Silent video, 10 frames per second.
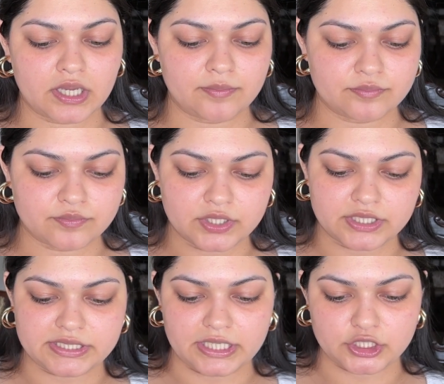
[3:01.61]
I'm
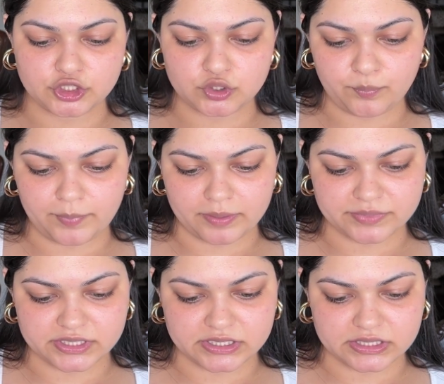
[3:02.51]
gonna take 3
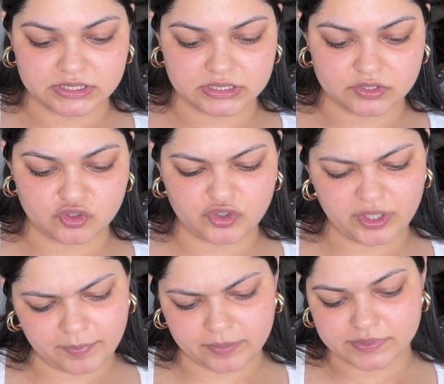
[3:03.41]

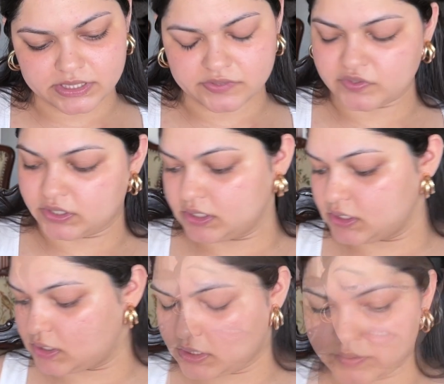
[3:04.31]
pumps of
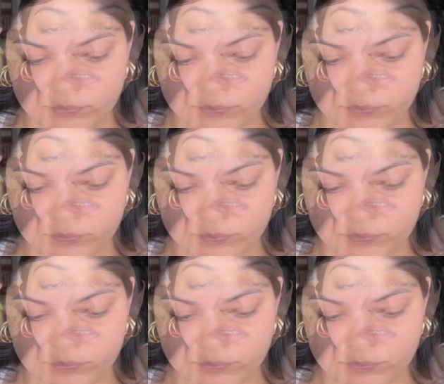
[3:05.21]
this.